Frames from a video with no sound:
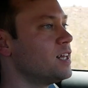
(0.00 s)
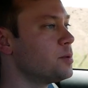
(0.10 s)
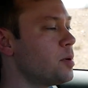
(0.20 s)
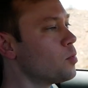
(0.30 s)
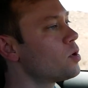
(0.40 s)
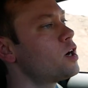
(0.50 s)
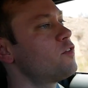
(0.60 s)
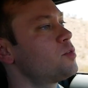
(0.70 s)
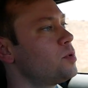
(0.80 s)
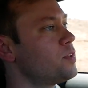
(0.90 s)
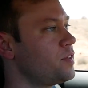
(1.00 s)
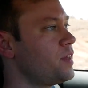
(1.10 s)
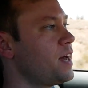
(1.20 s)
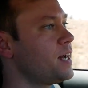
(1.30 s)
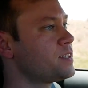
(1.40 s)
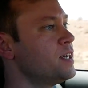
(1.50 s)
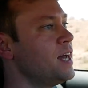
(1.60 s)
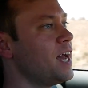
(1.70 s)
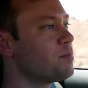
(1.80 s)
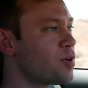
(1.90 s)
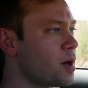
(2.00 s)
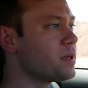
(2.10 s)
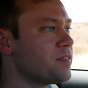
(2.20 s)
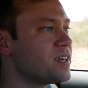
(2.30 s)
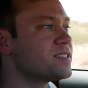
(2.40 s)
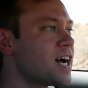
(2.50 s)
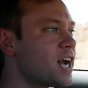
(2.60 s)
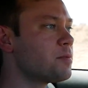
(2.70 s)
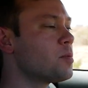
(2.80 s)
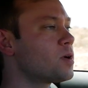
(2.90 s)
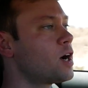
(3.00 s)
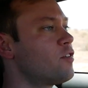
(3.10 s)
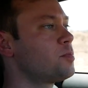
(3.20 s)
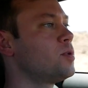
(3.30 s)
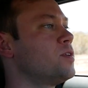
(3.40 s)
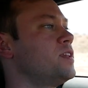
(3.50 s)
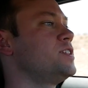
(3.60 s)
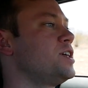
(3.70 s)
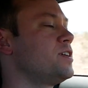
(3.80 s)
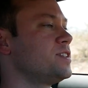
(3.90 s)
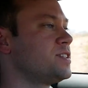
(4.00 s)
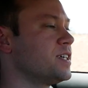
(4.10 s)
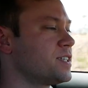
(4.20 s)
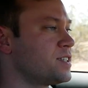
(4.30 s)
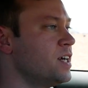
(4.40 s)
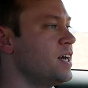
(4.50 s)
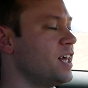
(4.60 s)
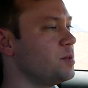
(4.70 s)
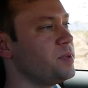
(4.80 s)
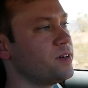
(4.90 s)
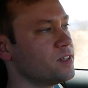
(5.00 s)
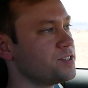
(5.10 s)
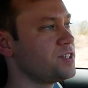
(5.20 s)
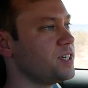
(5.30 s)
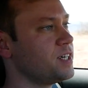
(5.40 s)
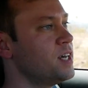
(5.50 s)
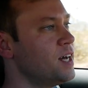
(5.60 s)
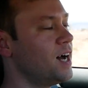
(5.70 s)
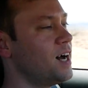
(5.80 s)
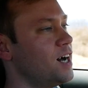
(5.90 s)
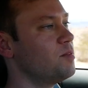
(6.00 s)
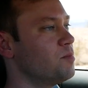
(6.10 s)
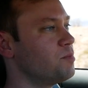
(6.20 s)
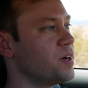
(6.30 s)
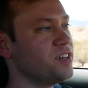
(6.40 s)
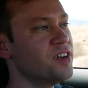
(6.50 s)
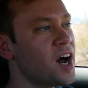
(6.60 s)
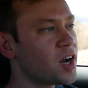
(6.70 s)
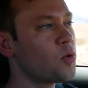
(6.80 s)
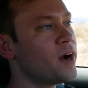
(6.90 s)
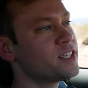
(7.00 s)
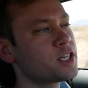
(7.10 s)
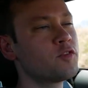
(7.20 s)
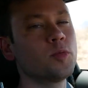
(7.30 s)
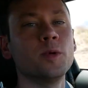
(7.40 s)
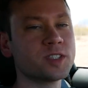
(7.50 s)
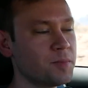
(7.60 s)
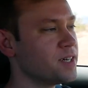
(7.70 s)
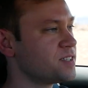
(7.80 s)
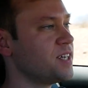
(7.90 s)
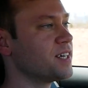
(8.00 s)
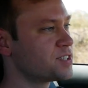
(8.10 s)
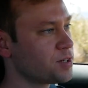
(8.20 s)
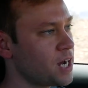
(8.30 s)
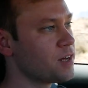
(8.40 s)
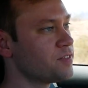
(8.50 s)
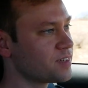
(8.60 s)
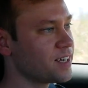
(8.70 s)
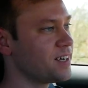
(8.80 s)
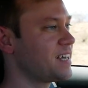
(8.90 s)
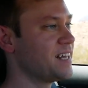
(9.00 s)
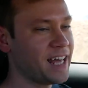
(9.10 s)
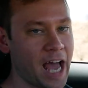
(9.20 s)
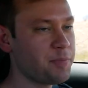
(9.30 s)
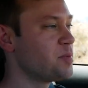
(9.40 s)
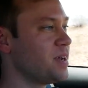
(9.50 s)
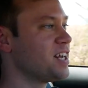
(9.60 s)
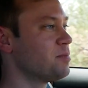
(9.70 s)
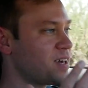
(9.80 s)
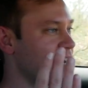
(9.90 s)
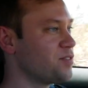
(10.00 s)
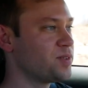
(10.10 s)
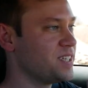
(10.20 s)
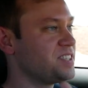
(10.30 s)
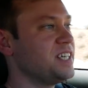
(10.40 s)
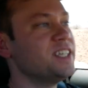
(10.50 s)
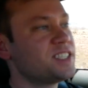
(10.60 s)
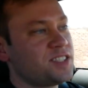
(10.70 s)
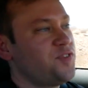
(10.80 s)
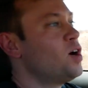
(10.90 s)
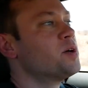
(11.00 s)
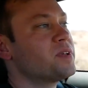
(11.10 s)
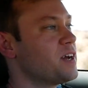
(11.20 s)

a little bit more comfortable than that, and probably even a tiny bit more comfortable comfortable than the 86 and the BRZ, um, but not quite as comfortable as a Mustang. So kind of again, the happy medium, kind of where the Z's falling with